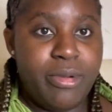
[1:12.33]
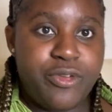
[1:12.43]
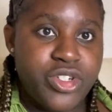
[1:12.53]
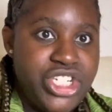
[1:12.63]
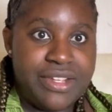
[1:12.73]

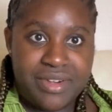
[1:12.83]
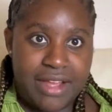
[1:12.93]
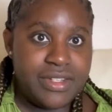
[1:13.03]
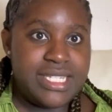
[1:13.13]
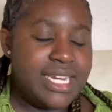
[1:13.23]
before she even
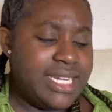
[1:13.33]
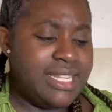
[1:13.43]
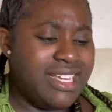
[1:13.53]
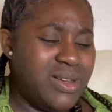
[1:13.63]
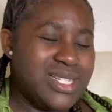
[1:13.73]
ever said
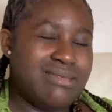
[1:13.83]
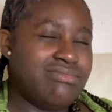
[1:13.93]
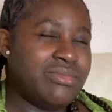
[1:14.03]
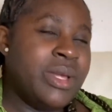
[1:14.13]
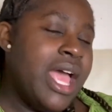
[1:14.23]
anything, I was like,
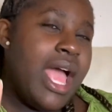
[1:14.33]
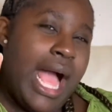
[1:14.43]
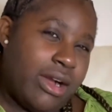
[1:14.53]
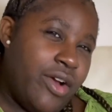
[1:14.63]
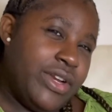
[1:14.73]

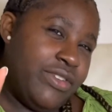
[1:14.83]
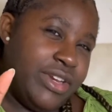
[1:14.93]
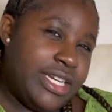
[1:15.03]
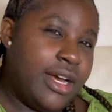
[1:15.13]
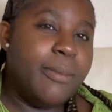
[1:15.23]
I can't really
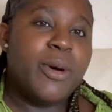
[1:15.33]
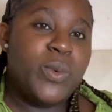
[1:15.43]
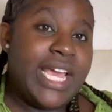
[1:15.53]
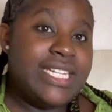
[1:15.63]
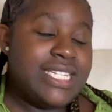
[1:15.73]
read her. But we'll
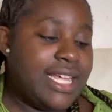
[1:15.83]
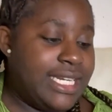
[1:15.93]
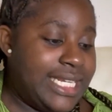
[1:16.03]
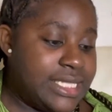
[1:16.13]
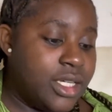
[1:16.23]
get into that
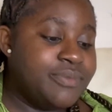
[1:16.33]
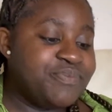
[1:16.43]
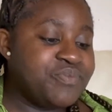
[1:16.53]
later.